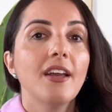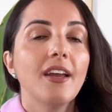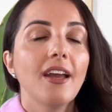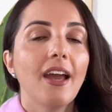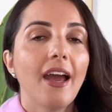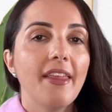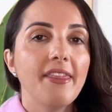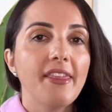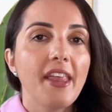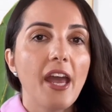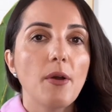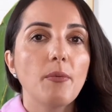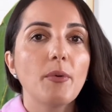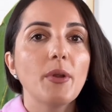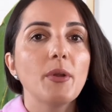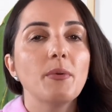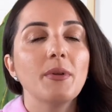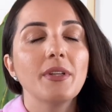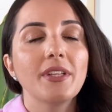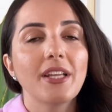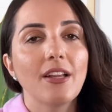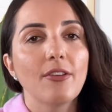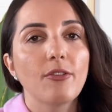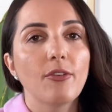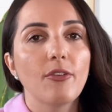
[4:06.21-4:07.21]
And that way we
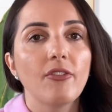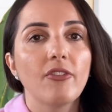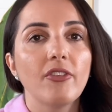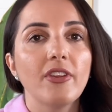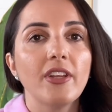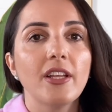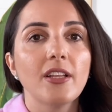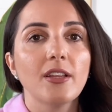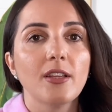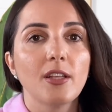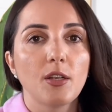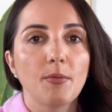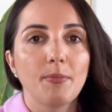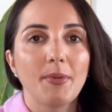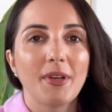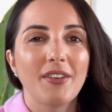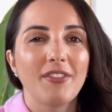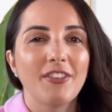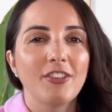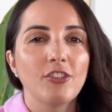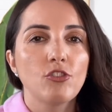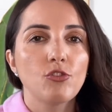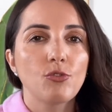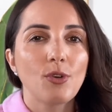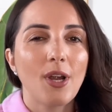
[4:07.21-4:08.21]
tend to see a little bit of
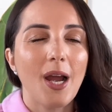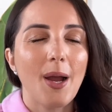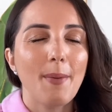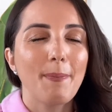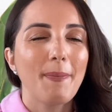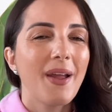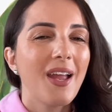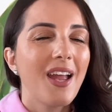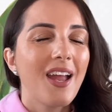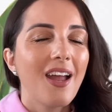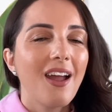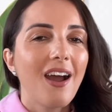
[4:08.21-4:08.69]
a drop.